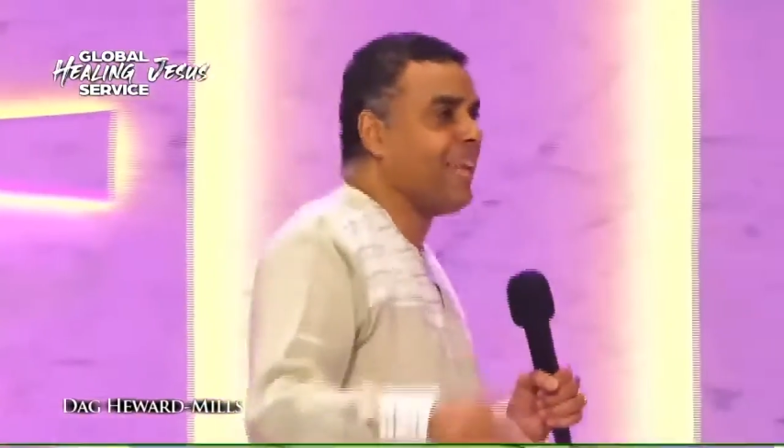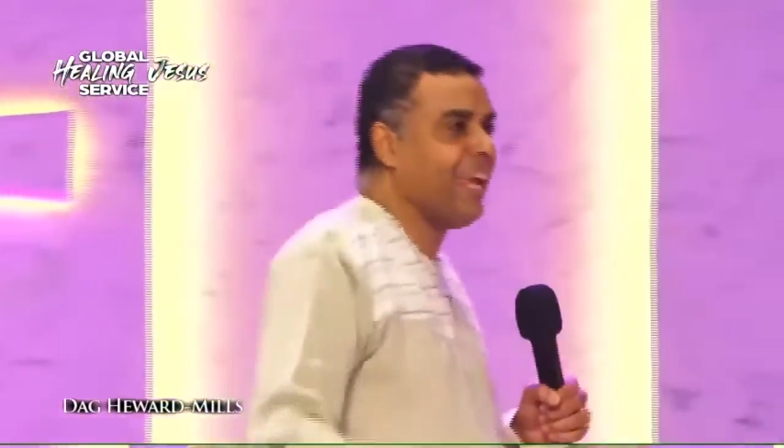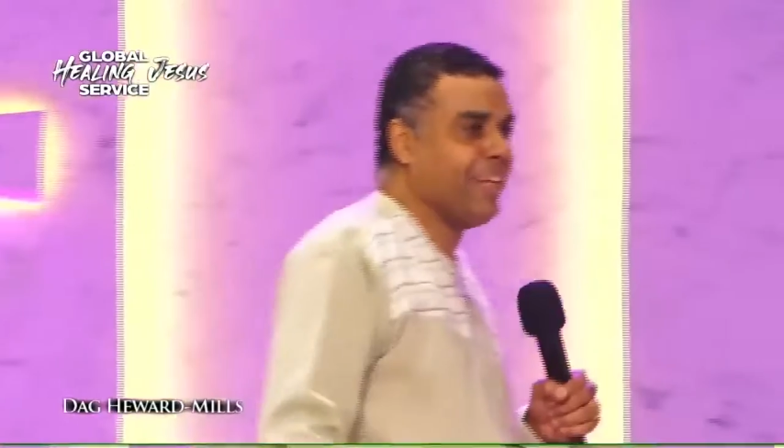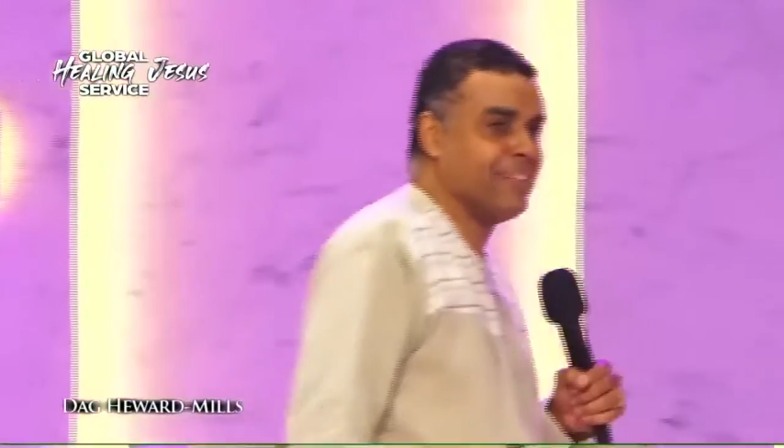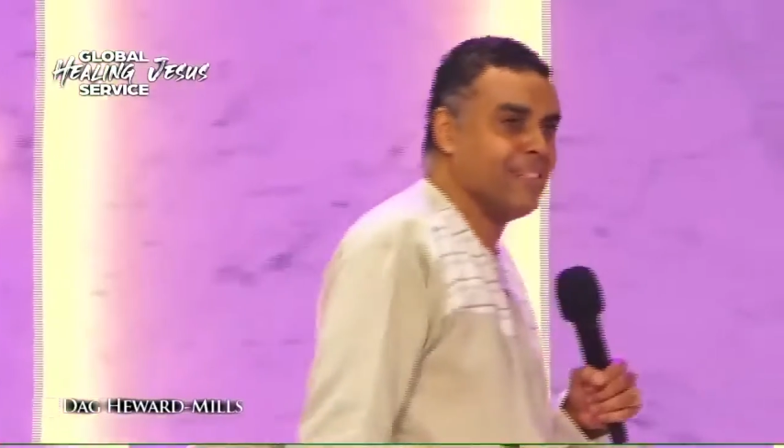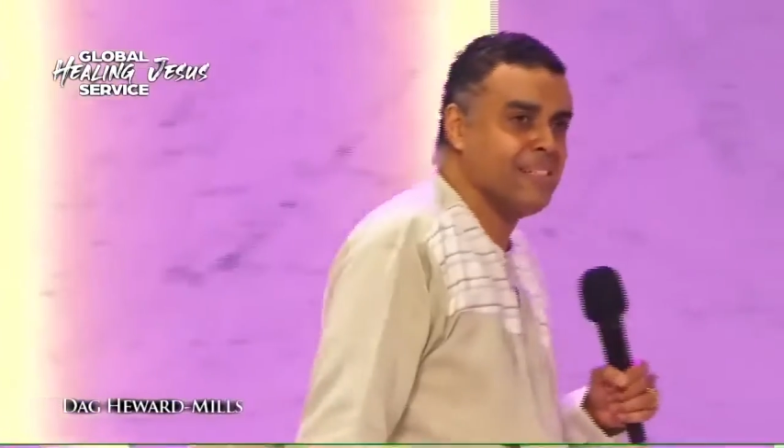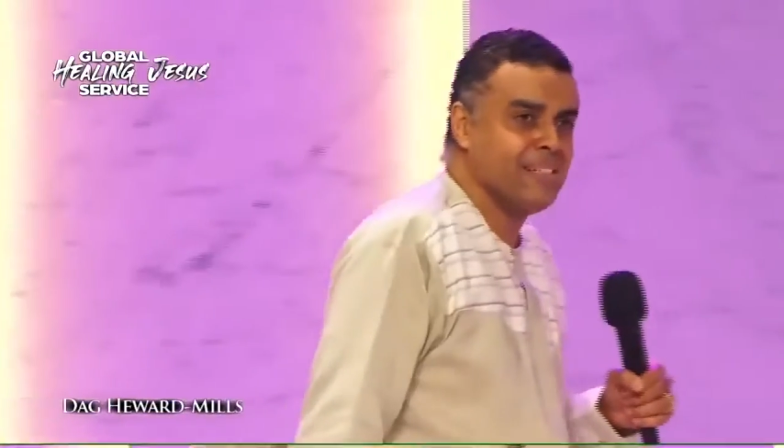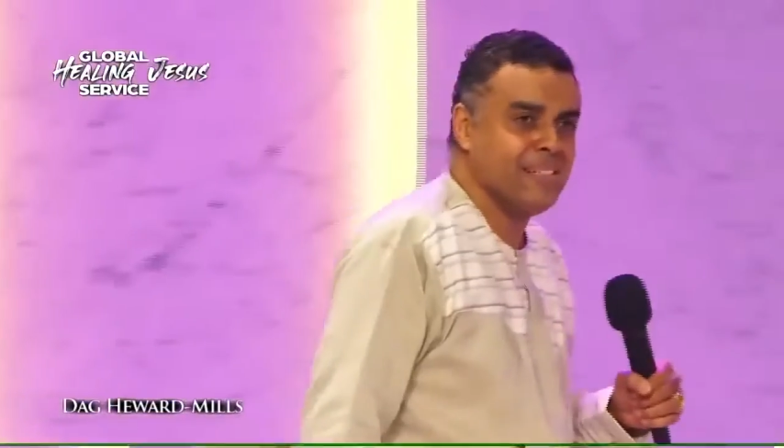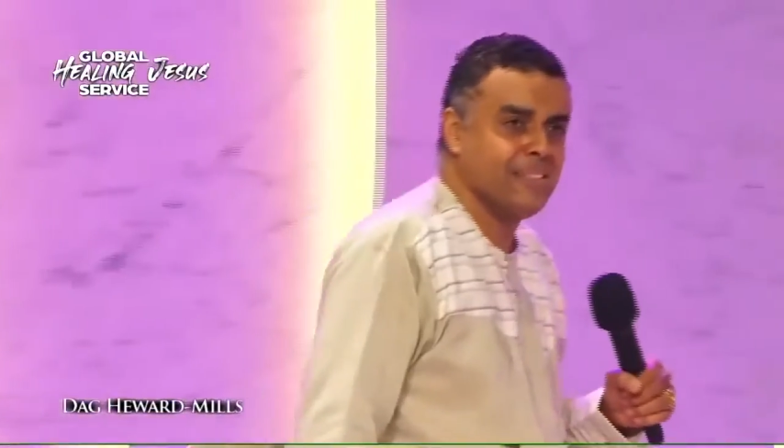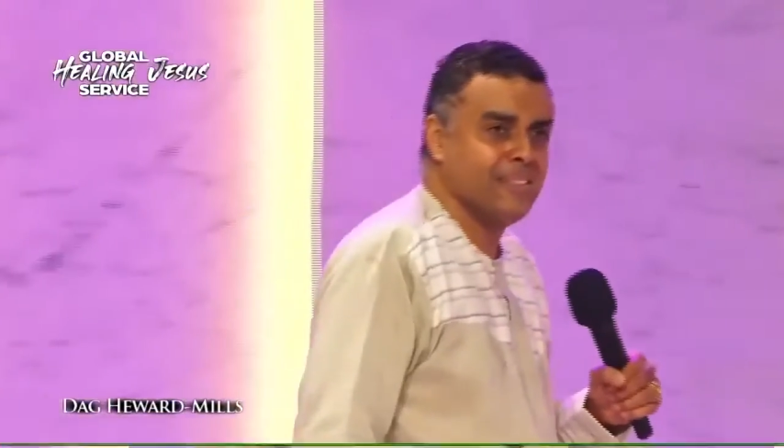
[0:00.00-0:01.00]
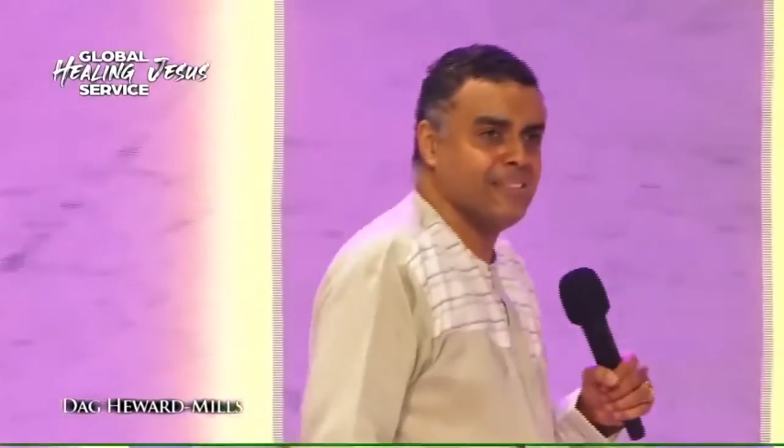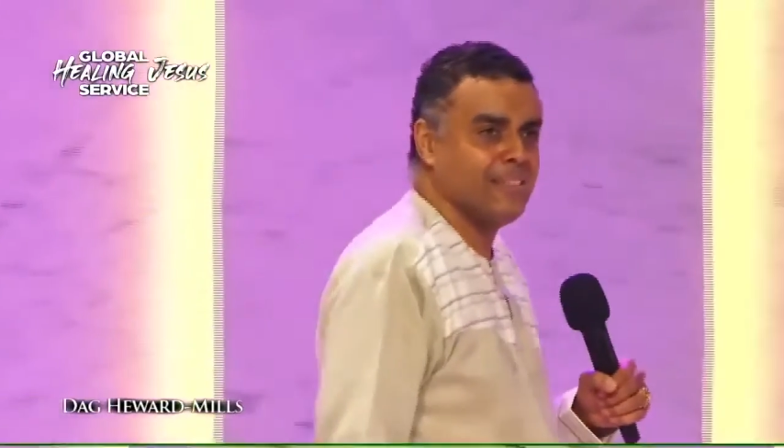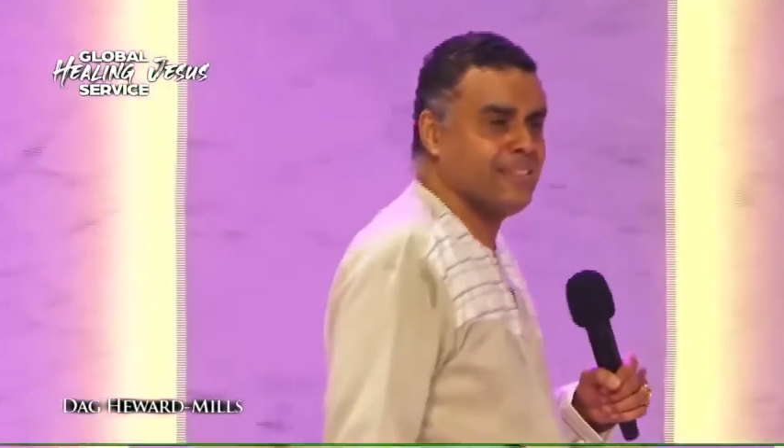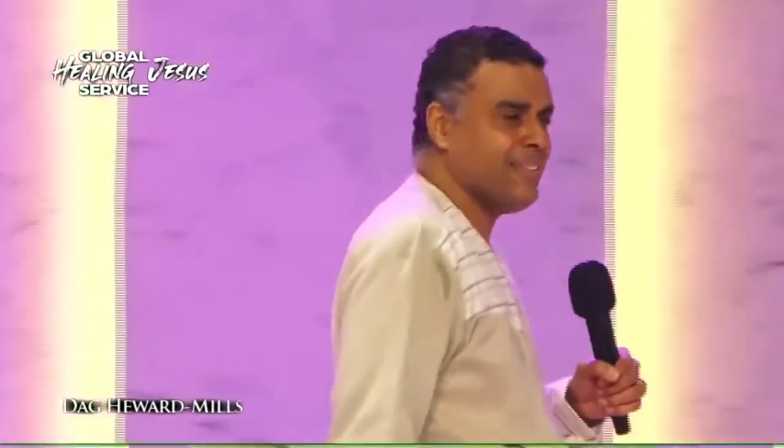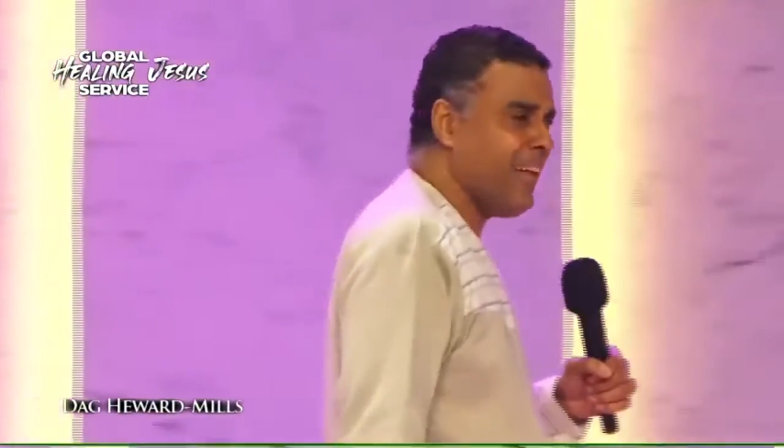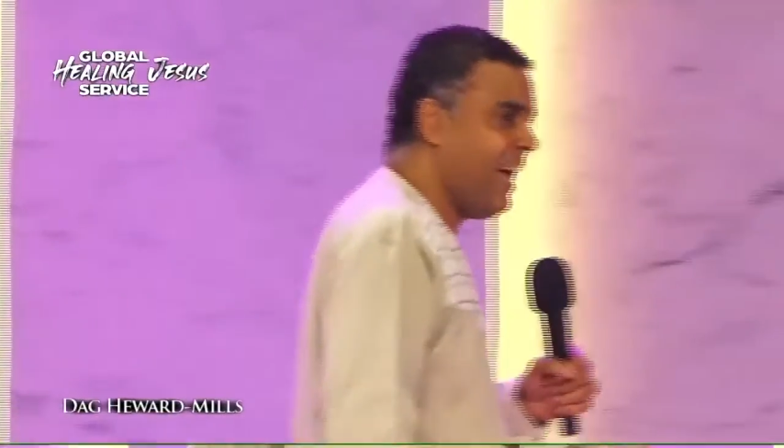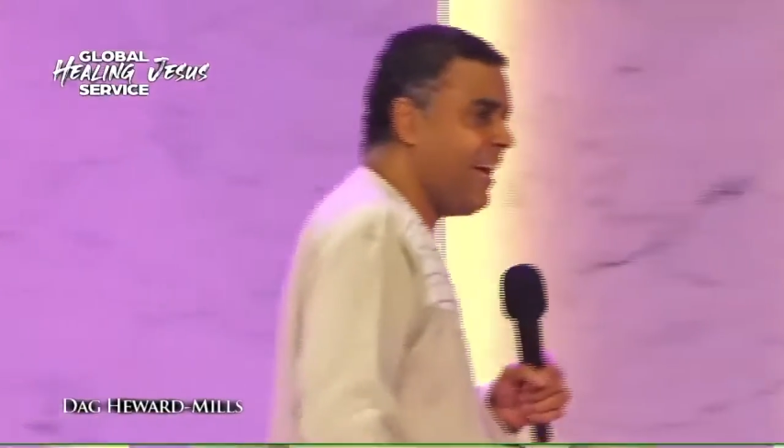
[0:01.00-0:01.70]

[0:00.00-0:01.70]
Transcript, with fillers: heal. Ah.